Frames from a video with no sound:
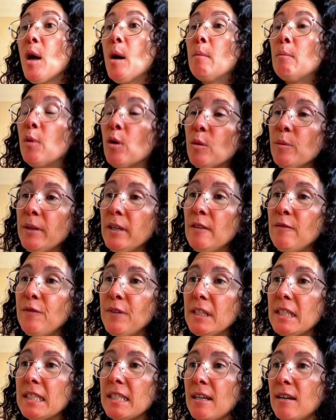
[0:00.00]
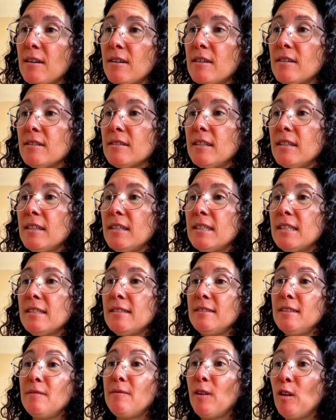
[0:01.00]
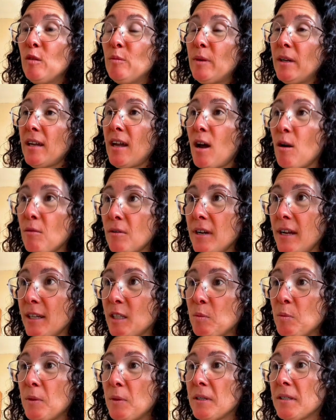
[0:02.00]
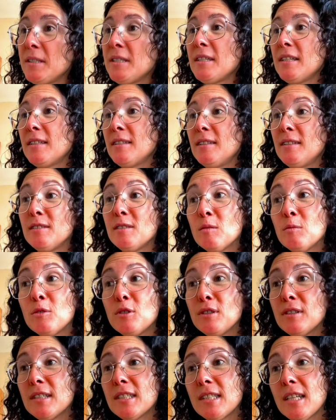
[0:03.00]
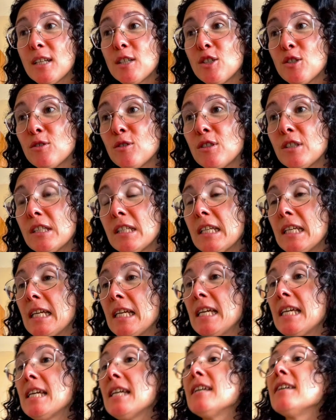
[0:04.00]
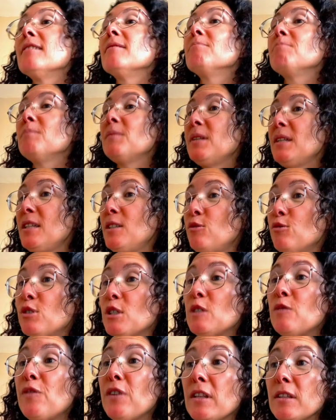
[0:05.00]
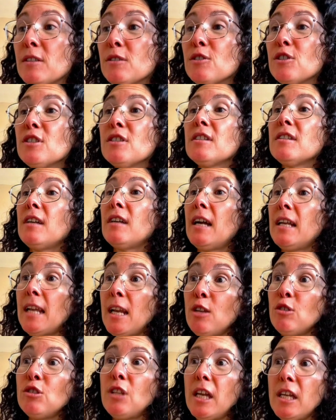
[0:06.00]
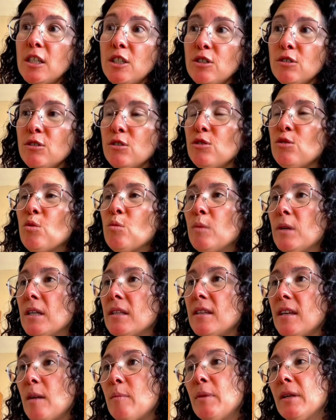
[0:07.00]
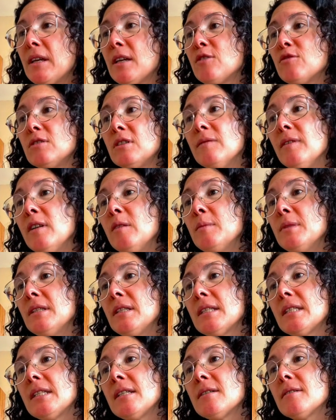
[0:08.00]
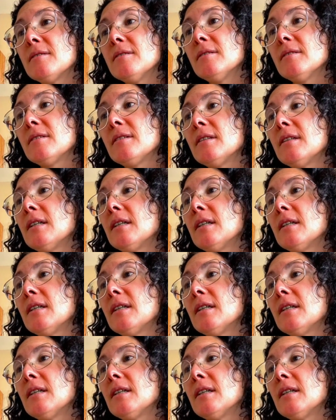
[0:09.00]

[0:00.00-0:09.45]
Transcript: More benefits are that it's developed by our experts in distributed transactions. It uses filters and annotations to make the application development easier.